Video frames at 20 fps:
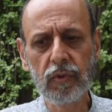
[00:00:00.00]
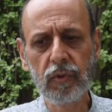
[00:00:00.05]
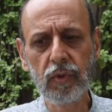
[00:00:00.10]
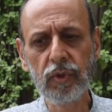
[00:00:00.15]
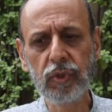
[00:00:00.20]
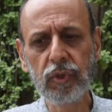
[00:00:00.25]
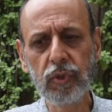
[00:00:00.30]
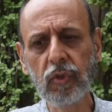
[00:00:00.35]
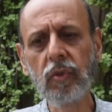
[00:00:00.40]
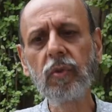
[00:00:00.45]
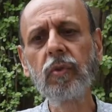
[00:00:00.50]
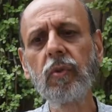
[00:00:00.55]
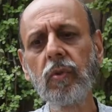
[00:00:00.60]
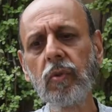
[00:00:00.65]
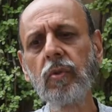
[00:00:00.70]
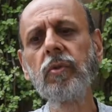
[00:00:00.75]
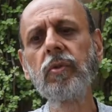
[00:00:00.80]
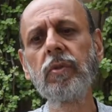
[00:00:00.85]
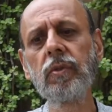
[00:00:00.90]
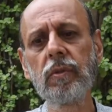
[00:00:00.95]
you shouldn't
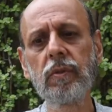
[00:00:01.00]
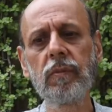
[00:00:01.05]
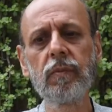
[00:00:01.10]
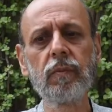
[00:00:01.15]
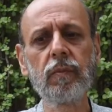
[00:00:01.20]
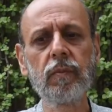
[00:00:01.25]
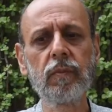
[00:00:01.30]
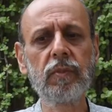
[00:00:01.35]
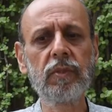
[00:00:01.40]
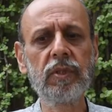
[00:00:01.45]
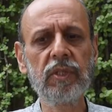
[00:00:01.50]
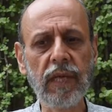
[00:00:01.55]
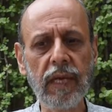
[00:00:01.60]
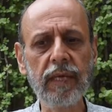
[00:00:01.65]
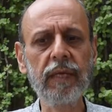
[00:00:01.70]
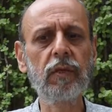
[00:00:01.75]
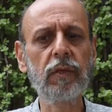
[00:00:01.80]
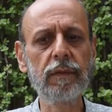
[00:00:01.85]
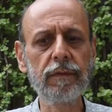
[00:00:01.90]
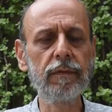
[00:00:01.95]
lose
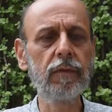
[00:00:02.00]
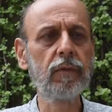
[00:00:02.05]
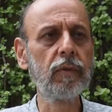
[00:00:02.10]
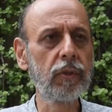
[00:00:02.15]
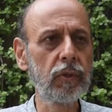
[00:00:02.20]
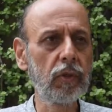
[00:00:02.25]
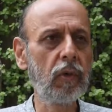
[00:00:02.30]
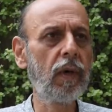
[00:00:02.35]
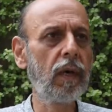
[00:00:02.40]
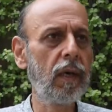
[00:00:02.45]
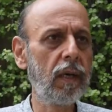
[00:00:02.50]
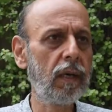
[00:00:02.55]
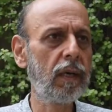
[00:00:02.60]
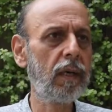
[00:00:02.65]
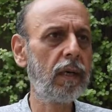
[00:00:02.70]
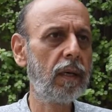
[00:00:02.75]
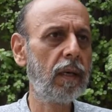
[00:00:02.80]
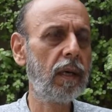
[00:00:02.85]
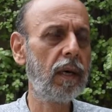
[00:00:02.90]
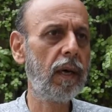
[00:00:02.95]
sight of who you
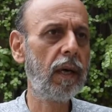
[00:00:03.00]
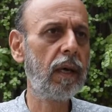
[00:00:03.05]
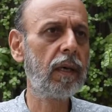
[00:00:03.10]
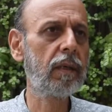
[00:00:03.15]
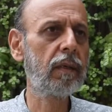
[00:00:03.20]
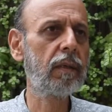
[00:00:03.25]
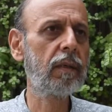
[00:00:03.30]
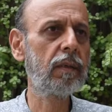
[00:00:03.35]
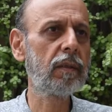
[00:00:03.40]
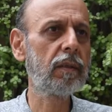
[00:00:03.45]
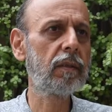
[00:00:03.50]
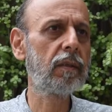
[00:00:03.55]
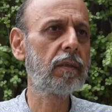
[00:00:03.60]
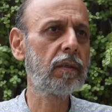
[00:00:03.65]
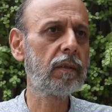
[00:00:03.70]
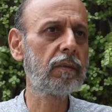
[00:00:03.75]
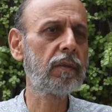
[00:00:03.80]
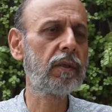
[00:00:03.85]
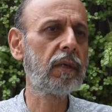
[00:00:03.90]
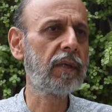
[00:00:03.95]
are and
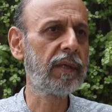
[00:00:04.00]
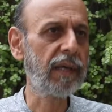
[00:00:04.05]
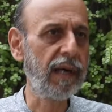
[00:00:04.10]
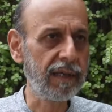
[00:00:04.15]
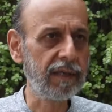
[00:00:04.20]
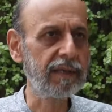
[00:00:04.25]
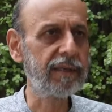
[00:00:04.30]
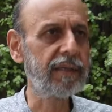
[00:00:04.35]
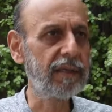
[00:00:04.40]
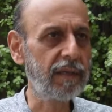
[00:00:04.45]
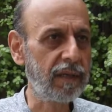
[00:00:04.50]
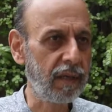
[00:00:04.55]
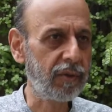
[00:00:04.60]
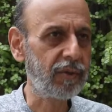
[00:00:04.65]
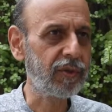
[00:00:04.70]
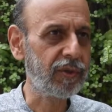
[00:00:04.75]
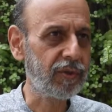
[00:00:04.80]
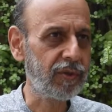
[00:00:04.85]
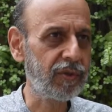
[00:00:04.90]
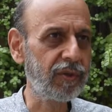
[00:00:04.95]
the reality
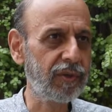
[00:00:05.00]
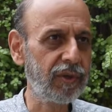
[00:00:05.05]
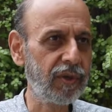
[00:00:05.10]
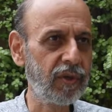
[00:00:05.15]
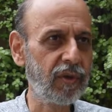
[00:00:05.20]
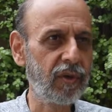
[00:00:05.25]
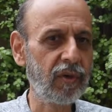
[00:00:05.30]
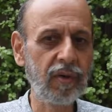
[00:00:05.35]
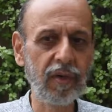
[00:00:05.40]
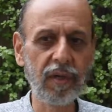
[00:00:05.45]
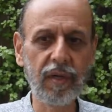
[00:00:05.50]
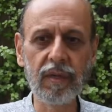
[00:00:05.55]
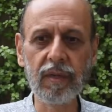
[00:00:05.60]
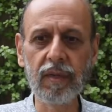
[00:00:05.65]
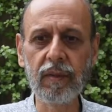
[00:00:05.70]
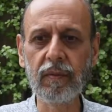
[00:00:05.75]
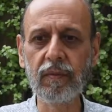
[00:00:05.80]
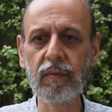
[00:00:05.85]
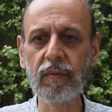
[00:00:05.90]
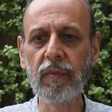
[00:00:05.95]
around you. You know,
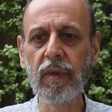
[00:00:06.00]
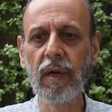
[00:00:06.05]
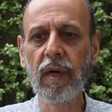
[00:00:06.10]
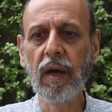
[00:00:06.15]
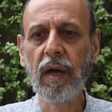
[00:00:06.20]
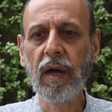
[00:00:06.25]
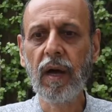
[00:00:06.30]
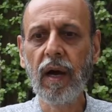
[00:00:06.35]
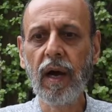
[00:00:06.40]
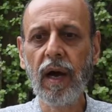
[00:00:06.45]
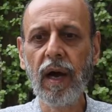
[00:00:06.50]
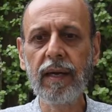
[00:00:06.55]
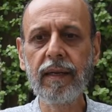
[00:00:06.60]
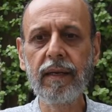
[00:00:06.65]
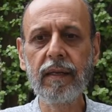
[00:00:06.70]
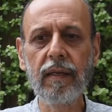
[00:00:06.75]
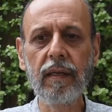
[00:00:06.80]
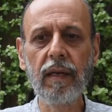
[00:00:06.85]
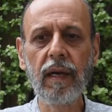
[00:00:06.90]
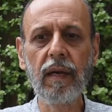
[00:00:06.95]
um, I,
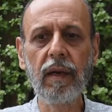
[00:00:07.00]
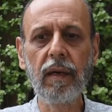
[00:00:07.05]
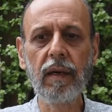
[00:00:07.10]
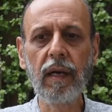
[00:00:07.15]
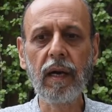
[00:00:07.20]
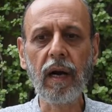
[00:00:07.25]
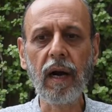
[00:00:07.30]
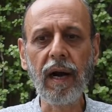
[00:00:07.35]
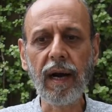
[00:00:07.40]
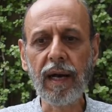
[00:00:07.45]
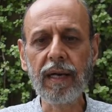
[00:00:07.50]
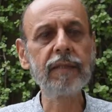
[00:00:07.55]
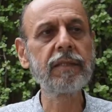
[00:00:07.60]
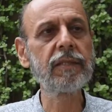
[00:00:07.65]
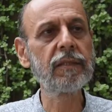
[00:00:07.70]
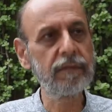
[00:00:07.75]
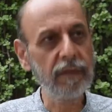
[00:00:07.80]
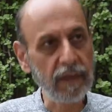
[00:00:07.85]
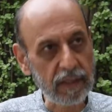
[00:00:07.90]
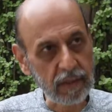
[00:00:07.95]
art
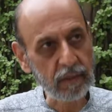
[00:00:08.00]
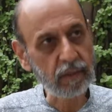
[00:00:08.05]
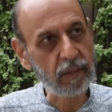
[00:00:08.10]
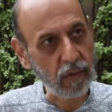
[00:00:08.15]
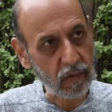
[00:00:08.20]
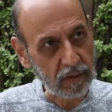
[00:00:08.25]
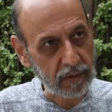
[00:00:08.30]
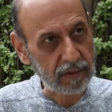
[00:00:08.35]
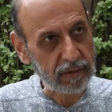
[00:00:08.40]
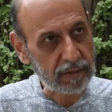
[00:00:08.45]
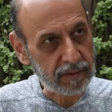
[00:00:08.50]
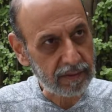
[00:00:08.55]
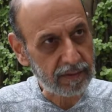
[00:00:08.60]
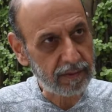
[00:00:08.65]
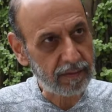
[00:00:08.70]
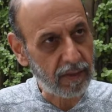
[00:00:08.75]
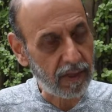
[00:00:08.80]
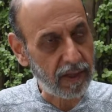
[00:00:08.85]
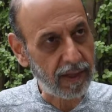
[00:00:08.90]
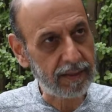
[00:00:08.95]
is very important.
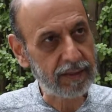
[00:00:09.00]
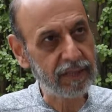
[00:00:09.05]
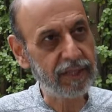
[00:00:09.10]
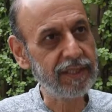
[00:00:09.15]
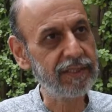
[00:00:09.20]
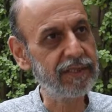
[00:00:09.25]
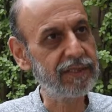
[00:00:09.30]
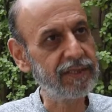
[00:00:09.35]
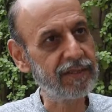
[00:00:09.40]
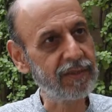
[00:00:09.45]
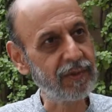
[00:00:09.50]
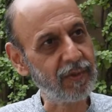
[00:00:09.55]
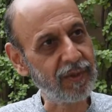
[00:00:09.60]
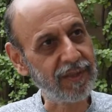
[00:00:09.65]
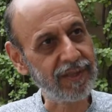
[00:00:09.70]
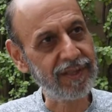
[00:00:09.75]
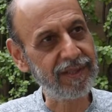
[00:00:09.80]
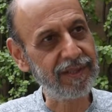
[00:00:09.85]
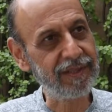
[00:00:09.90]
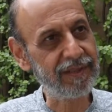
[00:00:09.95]
Art changes the
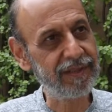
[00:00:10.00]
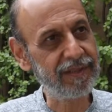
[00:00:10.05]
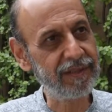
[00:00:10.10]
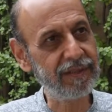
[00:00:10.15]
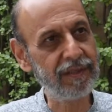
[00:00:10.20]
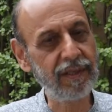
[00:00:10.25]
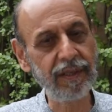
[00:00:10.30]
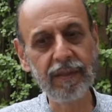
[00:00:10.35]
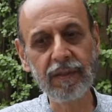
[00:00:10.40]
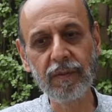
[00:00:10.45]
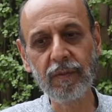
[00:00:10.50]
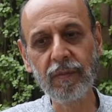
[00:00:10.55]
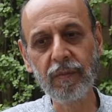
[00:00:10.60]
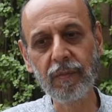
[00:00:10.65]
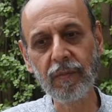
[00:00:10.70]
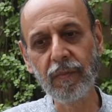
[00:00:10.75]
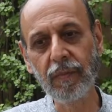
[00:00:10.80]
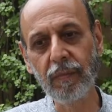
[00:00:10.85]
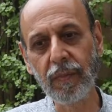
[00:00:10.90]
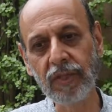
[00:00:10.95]
world in
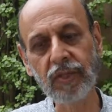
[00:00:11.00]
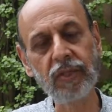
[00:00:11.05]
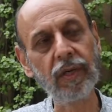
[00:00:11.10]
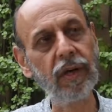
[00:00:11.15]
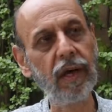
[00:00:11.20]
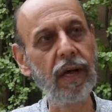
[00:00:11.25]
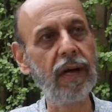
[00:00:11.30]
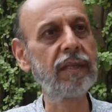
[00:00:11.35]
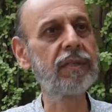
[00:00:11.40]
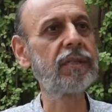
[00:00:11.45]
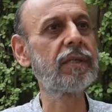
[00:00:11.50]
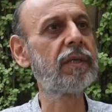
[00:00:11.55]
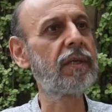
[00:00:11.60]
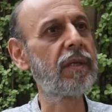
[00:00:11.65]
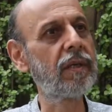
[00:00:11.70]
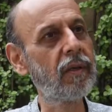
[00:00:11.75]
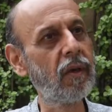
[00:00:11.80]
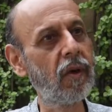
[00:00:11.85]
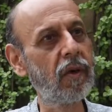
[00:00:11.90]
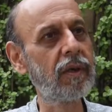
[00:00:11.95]
much
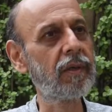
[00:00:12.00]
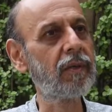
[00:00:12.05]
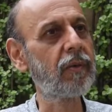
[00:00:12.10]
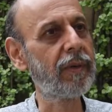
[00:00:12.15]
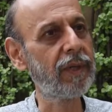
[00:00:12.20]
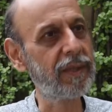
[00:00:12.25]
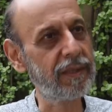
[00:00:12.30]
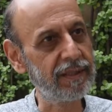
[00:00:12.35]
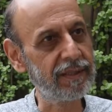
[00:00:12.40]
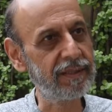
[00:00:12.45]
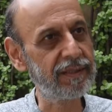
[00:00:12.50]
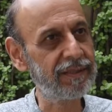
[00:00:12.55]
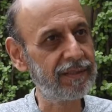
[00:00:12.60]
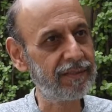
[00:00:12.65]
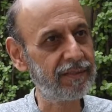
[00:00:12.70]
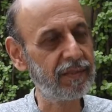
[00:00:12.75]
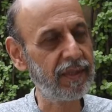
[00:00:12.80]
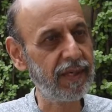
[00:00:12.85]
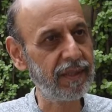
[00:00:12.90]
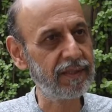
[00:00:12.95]
larger and longer ways
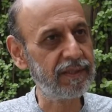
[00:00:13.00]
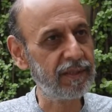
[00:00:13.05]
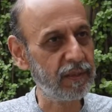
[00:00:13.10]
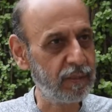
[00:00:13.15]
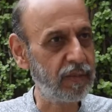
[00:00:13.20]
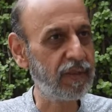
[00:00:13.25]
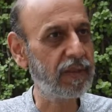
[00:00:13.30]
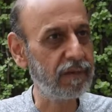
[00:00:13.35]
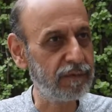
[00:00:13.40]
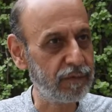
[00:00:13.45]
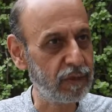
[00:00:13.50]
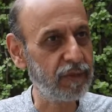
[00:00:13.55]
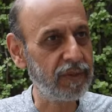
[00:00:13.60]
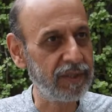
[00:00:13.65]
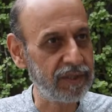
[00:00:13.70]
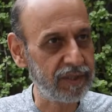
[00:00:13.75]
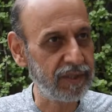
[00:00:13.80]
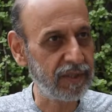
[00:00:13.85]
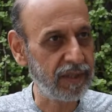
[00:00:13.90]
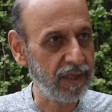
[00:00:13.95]
than simple
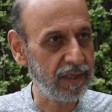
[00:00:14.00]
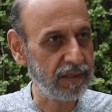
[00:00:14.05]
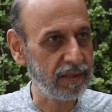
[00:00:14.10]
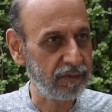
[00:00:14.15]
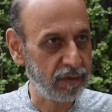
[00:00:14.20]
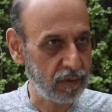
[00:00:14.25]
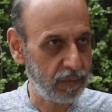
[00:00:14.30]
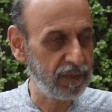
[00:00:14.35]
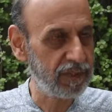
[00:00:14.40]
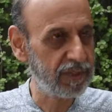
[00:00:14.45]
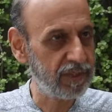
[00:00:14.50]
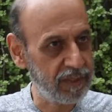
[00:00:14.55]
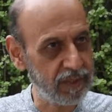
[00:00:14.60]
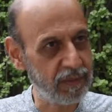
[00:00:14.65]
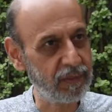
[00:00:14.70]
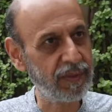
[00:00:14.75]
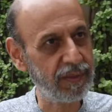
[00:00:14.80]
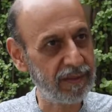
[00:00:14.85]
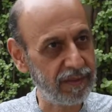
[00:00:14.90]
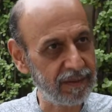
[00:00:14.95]
information does. Information is
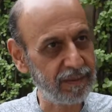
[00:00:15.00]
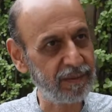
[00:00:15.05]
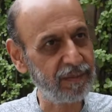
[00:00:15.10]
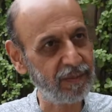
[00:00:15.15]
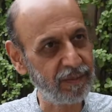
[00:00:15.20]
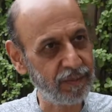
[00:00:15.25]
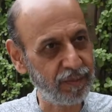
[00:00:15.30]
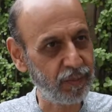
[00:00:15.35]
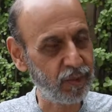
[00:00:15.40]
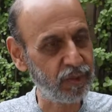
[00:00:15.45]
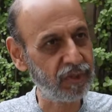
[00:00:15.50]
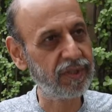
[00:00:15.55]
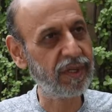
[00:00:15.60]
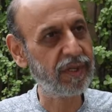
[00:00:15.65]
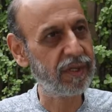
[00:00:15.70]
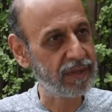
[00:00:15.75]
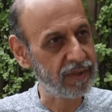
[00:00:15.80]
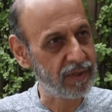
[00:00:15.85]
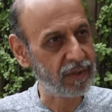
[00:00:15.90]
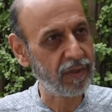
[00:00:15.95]
being pushed
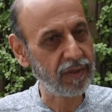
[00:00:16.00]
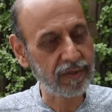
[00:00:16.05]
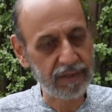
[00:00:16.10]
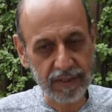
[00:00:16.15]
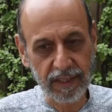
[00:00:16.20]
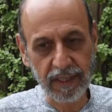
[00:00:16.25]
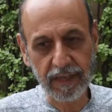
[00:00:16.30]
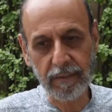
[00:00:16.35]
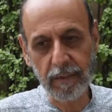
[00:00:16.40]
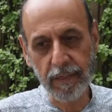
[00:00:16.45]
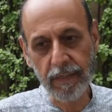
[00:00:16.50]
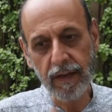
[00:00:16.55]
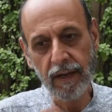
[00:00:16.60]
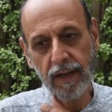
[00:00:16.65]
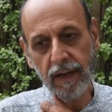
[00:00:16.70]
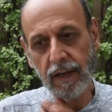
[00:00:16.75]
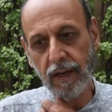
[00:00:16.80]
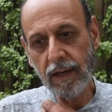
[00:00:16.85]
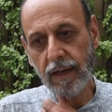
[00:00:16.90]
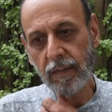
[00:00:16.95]
at us all the time.
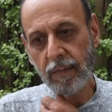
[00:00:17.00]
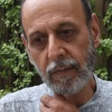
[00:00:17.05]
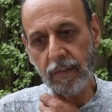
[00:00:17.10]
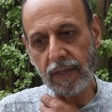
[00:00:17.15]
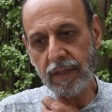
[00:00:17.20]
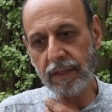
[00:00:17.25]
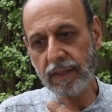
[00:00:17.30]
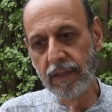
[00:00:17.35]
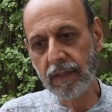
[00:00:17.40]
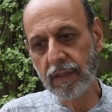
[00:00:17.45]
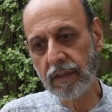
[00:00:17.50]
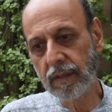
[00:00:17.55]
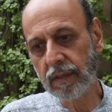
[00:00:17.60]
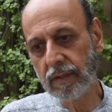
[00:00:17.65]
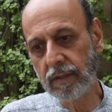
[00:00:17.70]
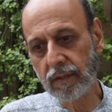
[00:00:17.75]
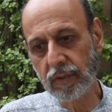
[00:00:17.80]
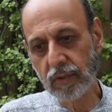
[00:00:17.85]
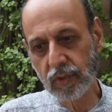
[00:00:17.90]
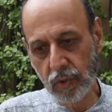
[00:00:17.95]
But
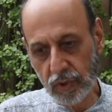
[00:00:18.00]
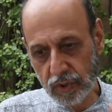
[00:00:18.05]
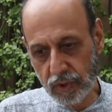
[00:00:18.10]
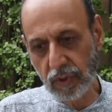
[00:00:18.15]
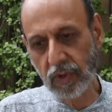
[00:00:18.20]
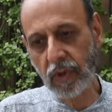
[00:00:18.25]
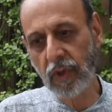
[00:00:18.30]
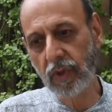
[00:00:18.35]
social